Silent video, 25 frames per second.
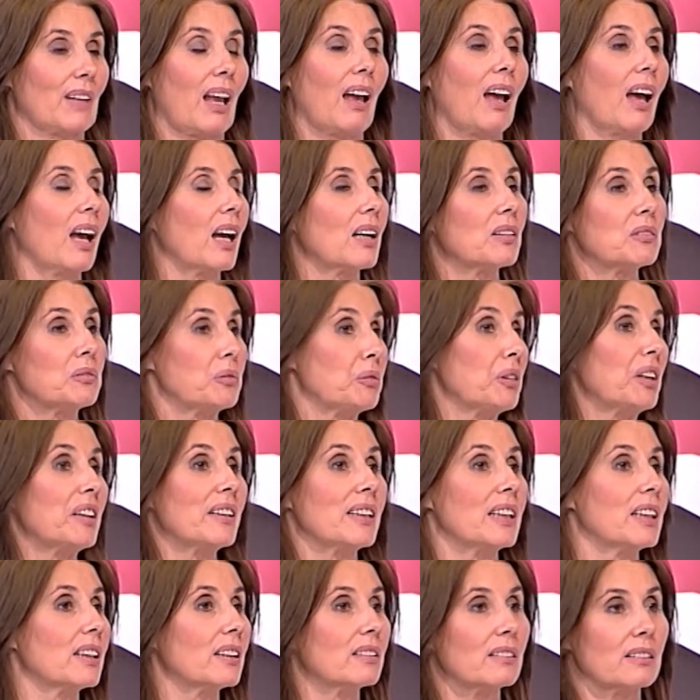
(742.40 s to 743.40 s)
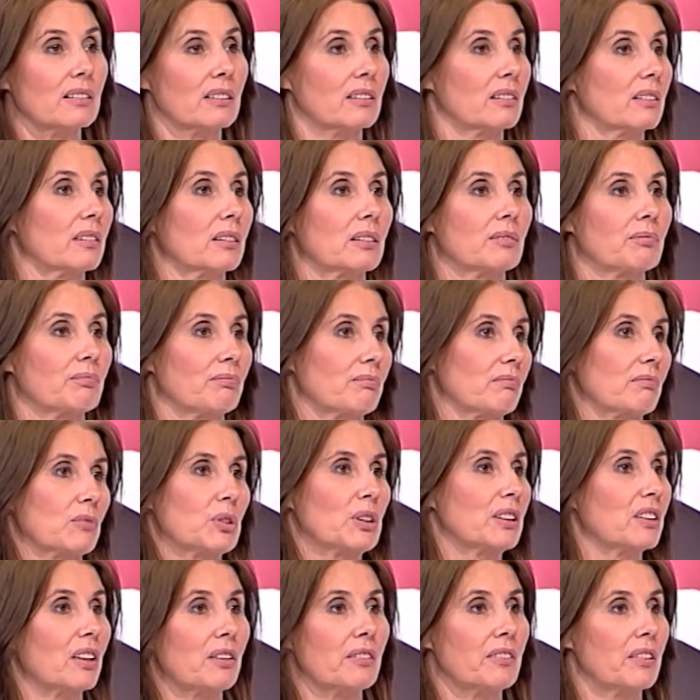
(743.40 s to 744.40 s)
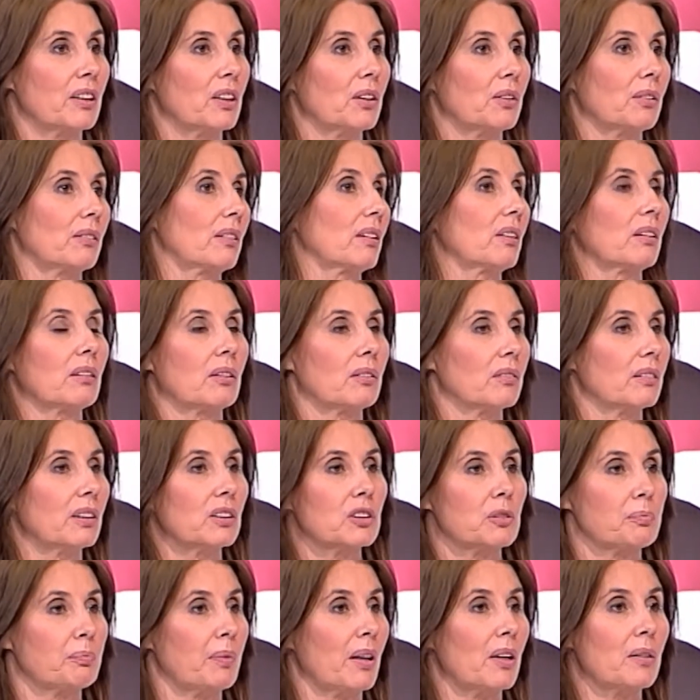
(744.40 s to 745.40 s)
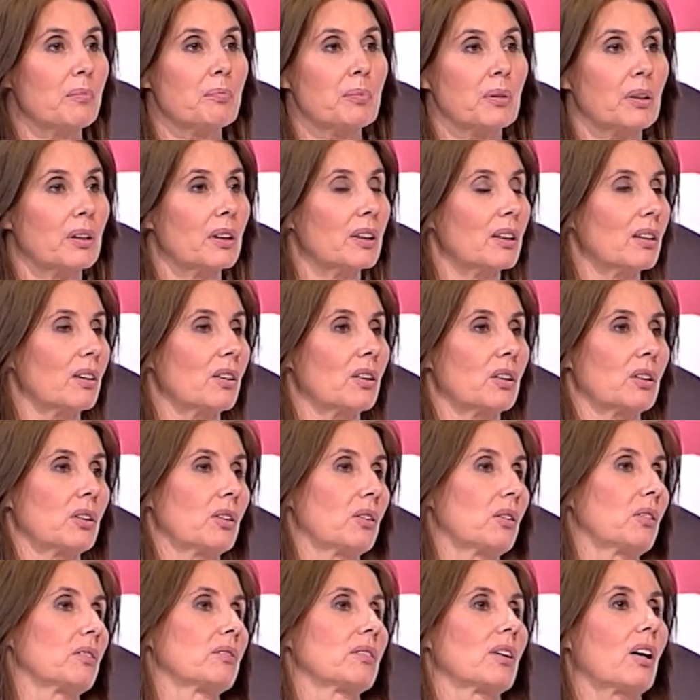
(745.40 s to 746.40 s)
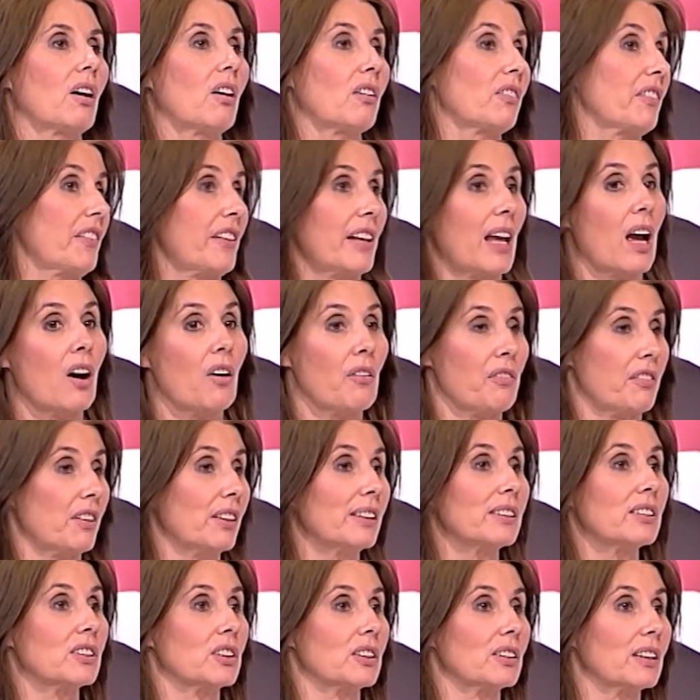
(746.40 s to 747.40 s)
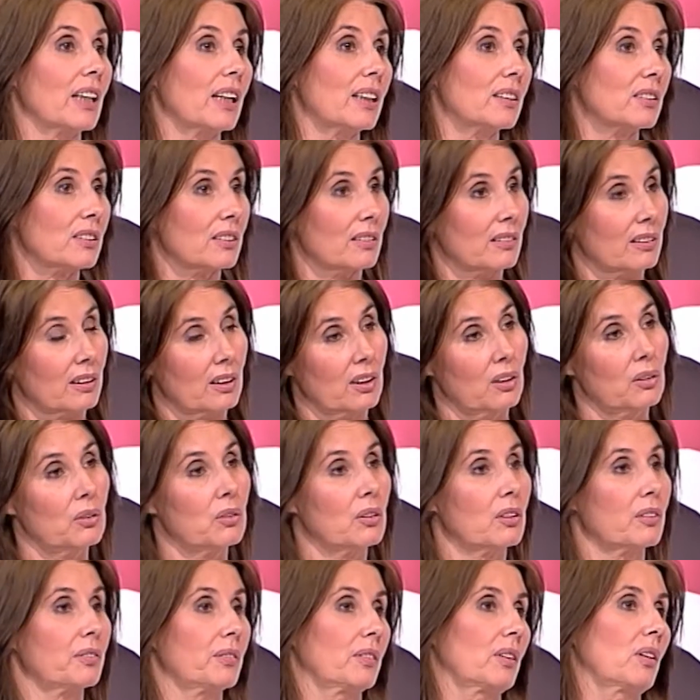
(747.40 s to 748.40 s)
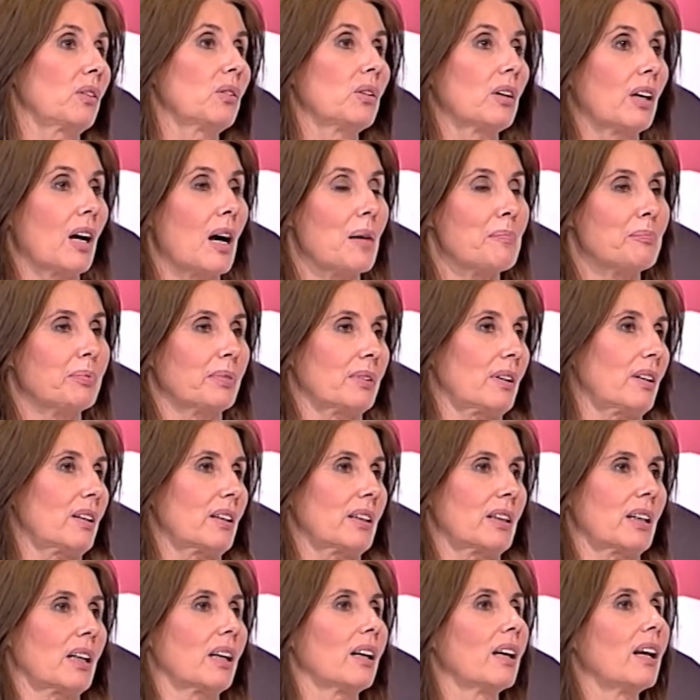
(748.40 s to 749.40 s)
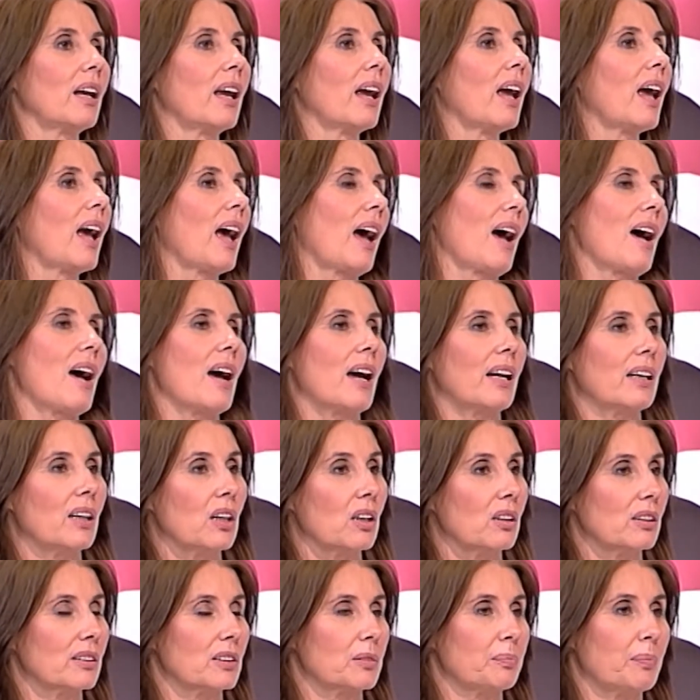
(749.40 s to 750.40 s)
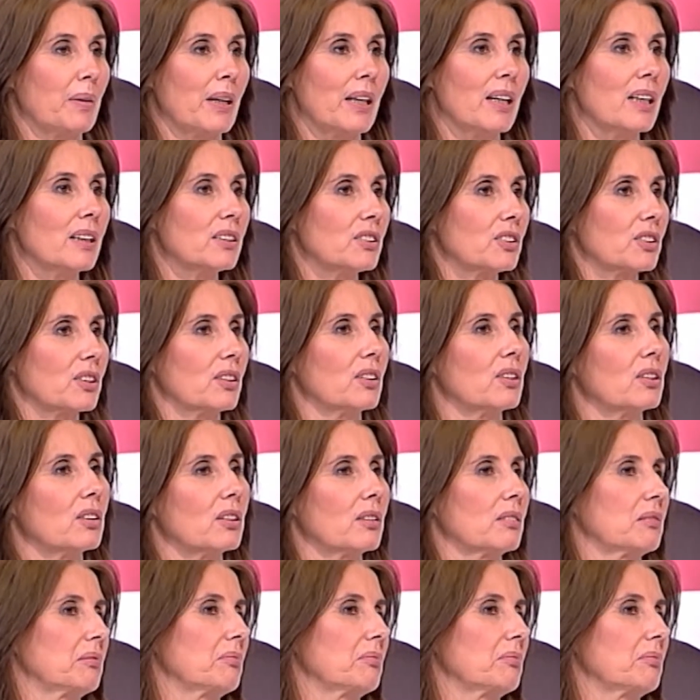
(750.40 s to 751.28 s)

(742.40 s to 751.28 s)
And reading whatever you newspaper or on the internet. Look up an English page or.